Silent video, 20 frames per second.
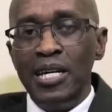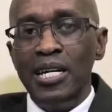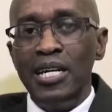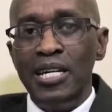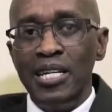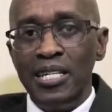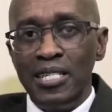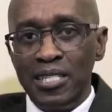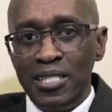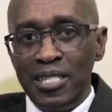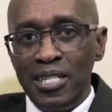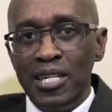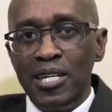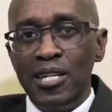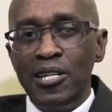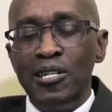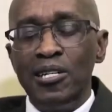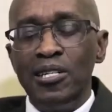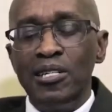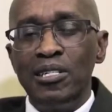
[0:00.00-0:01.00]
and
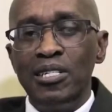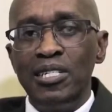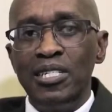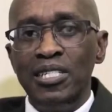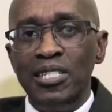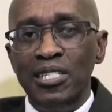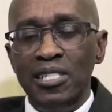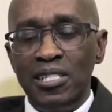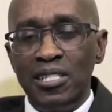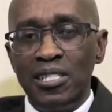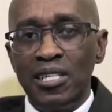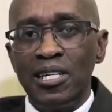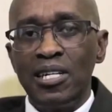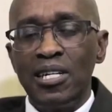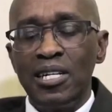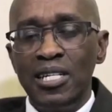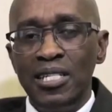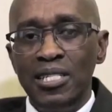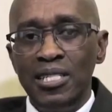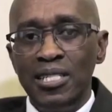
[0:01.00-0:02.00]
is
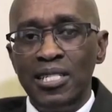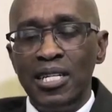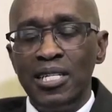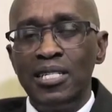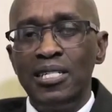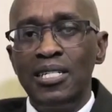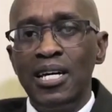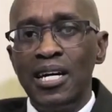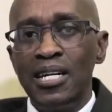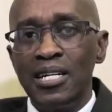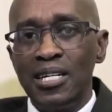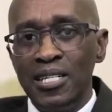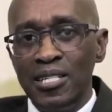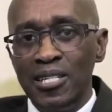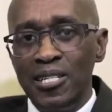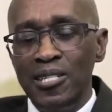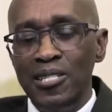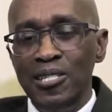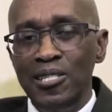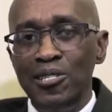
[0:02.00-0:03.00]
credited
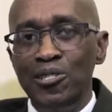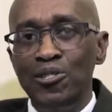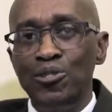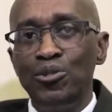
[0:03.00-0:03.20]
directly